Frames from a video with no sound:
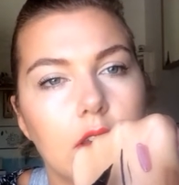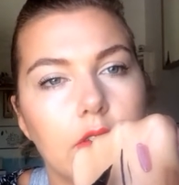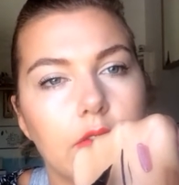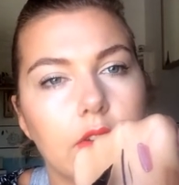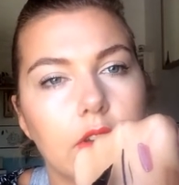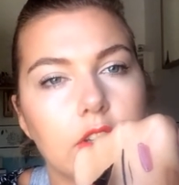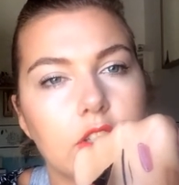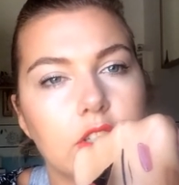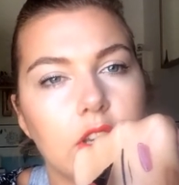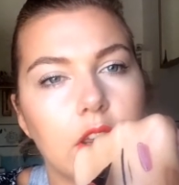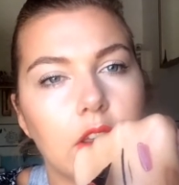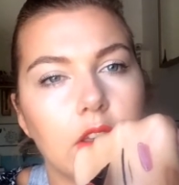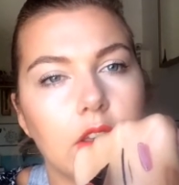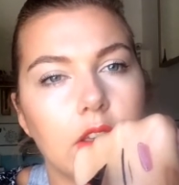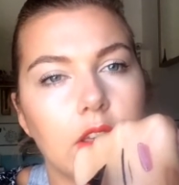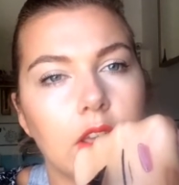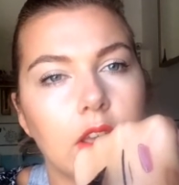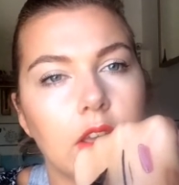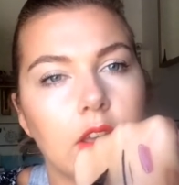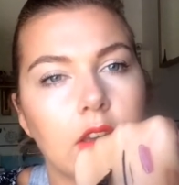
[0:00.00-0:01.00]
If I show
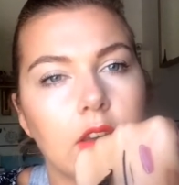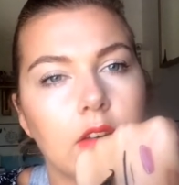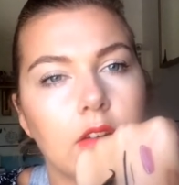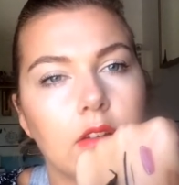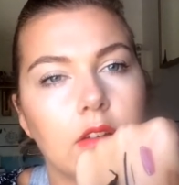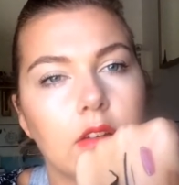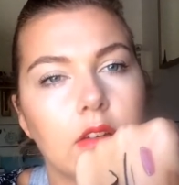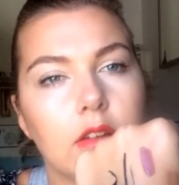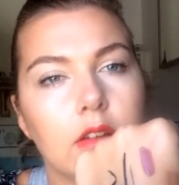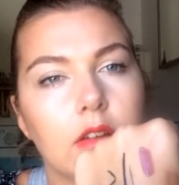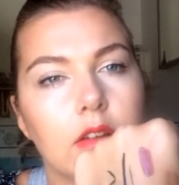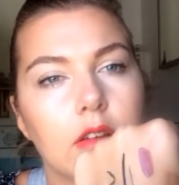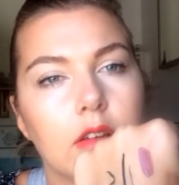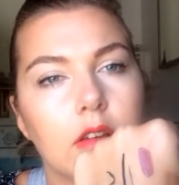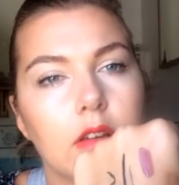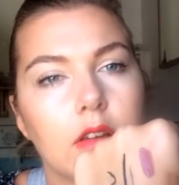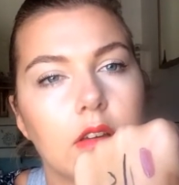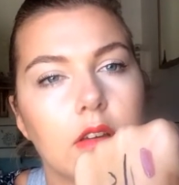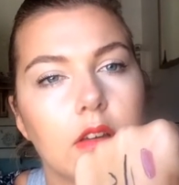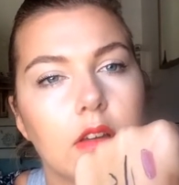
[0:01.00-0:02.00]
you.
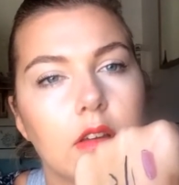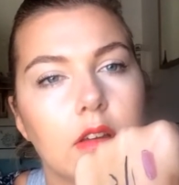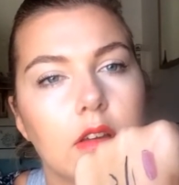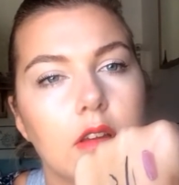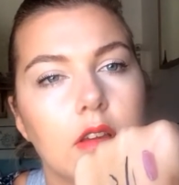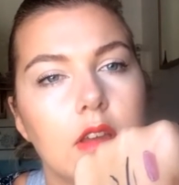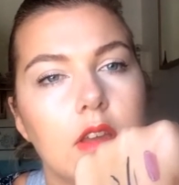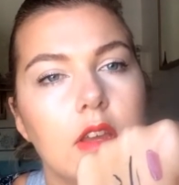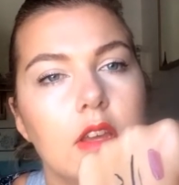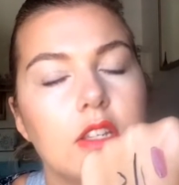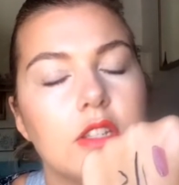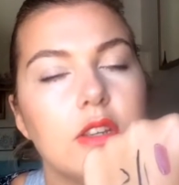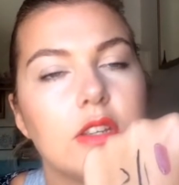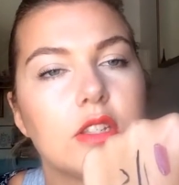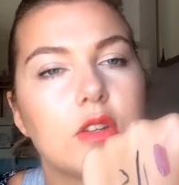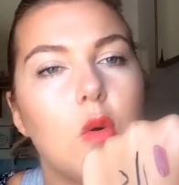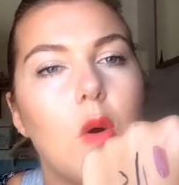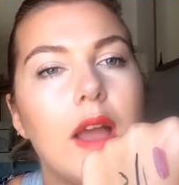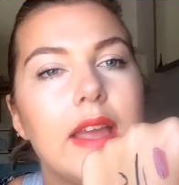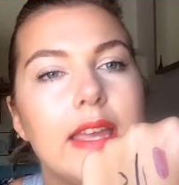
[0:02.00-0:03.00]
So
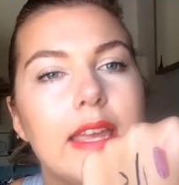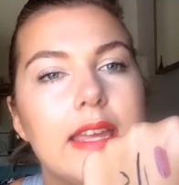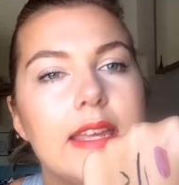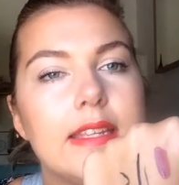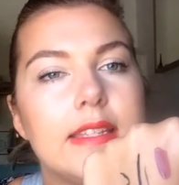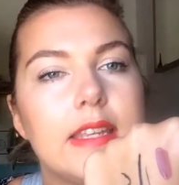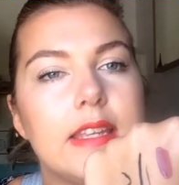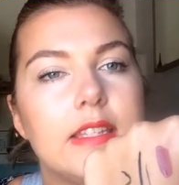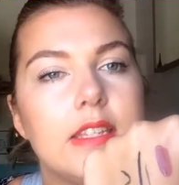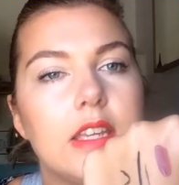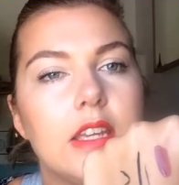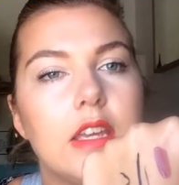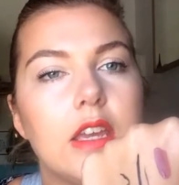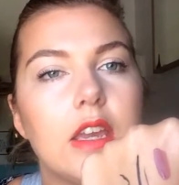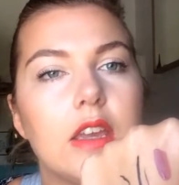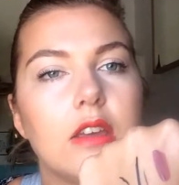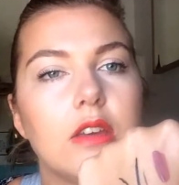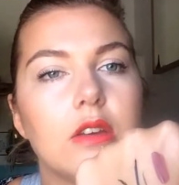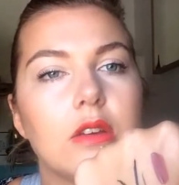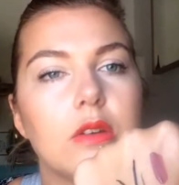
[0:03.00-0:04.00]
it's quite easy to
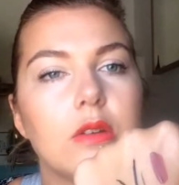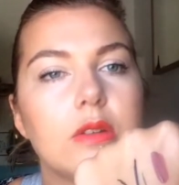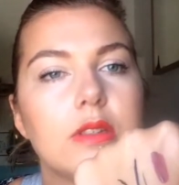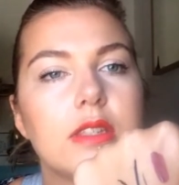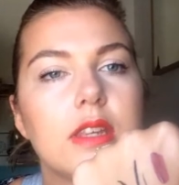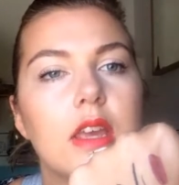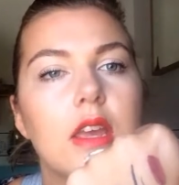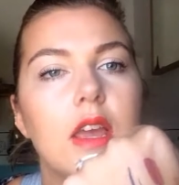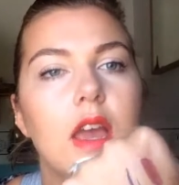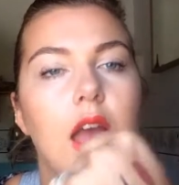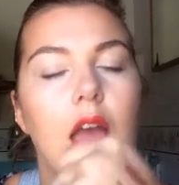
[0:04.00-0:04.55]
use.